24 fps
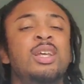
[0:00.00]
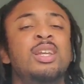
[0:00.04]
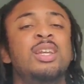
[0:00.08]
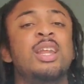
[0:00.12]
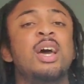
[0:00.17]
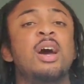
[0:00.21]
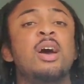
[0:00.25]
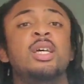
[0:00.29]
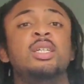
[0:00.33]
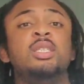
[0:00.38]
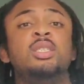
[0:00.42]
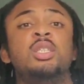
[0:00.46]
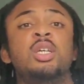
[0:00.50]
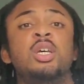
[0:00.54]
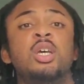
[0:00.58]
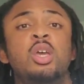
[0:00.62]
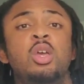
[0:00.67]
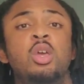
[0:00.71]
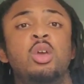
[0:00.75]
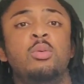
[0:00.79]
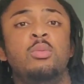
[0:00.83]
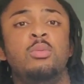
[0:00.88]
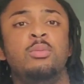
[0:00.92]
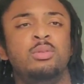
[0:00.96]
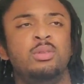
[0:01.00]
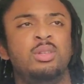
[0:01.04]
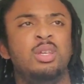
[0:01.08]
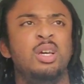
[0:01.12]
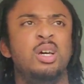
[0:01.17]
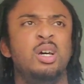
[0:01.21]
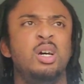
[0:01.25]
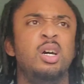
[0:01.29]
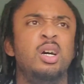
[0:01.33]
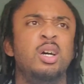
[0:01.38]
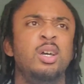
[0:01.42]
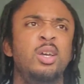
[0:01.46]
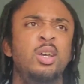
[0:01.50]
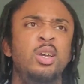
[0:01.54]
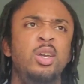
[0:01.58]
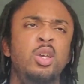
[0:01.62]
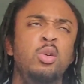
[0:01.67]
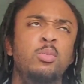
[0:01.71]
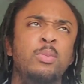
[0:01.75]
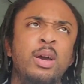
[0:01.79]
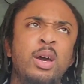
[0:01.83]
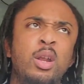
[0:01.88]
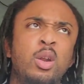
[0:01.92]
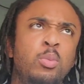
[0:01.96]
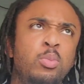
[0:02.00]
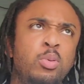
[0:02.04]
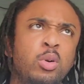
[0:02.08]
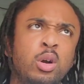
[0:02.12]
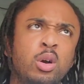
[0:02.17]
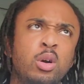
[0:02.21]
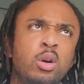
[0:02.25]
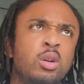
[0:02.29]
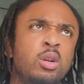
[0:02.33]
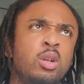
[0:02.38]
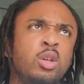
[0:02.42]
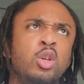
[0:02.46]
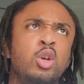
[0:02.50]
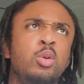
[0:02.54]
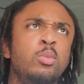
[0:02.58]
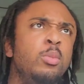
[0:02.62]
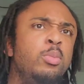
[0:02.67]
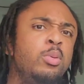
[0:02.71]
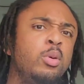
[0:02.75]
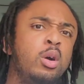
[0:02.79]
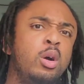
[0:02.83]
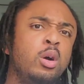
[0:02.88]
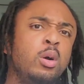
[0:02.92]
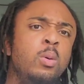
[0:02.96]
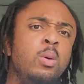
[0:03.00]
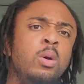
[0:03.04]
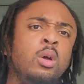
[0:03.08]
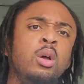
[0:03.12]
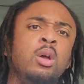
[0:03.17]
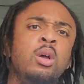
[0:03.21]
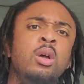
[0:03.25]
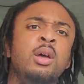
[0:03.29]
Now, it's the Humano Pro or the Huma Pro.